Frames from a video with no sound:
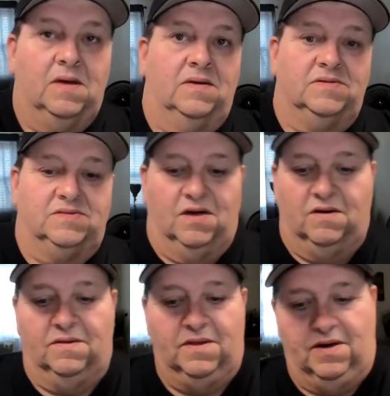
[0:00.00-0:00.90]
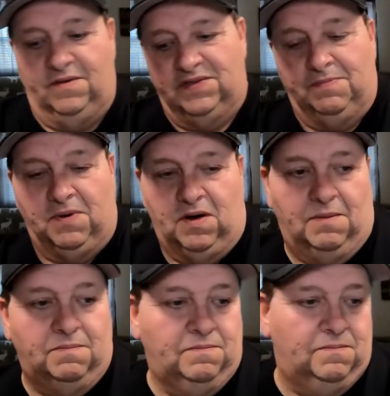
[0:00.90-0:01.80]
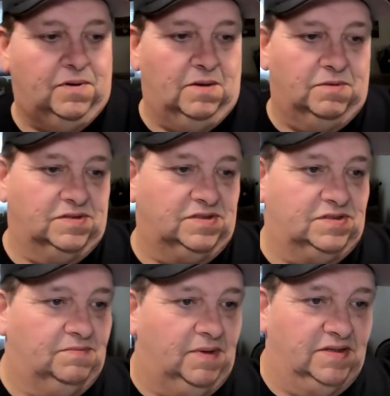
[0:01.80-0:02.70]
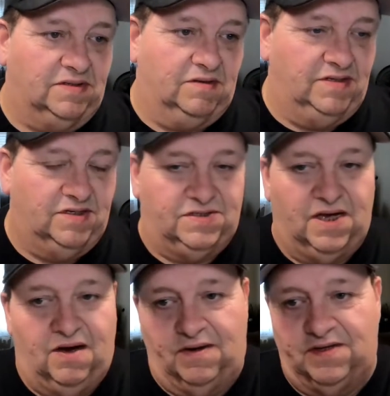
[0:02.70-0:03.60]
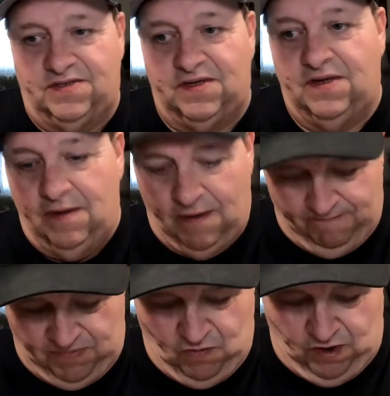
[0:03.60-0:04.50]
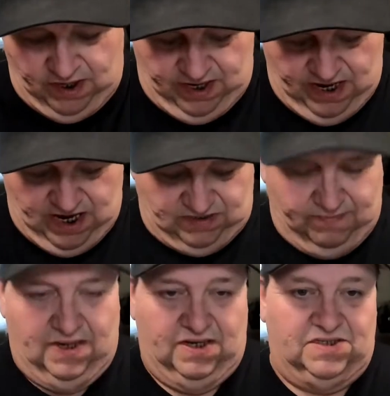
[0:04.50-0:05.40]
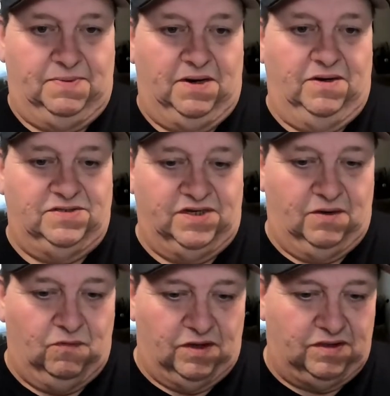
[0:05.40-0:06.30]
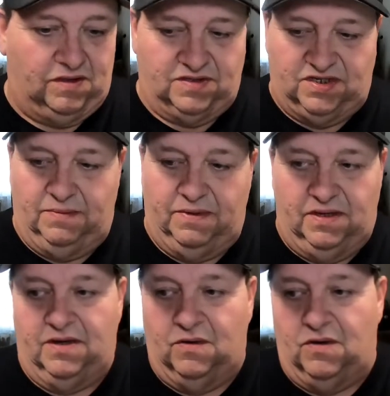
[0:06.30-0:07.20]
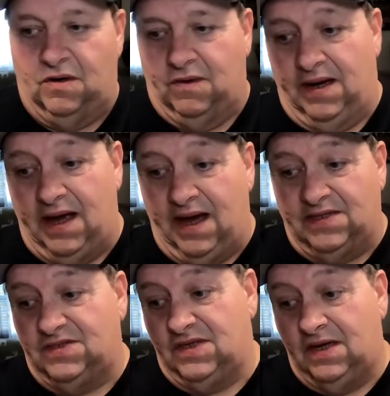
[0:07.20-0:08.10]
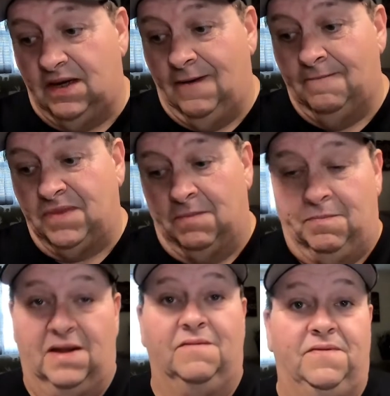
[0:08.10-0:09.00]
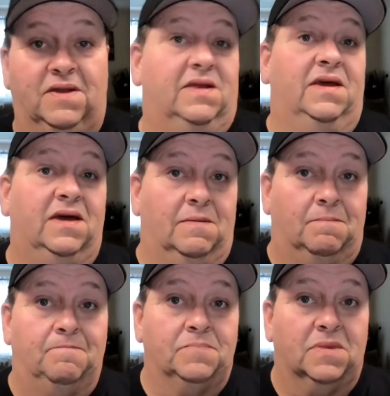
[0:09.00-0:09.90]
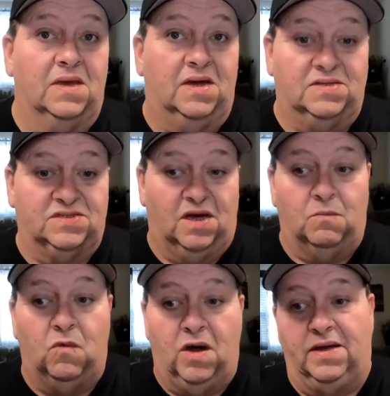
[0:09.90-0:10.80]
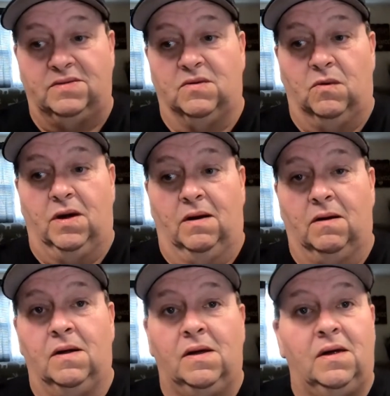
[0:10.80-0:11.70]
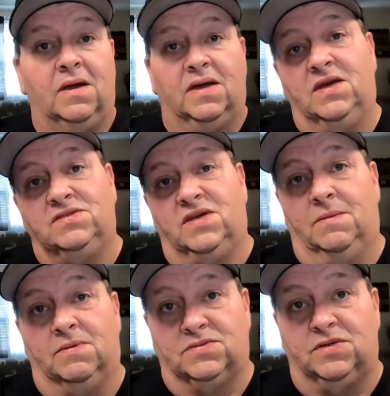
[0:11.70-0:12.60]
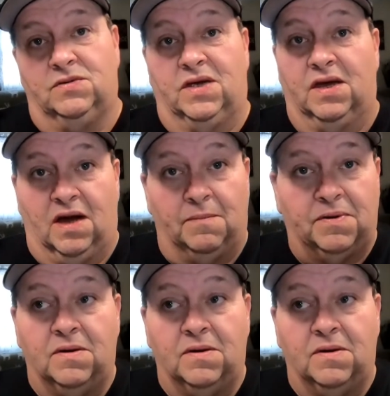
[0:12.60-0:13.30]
So there is Bob. Bob was basically just telling us what he has been experiencing with the CBD oil. It has benefited him in some way to where he's able to get up,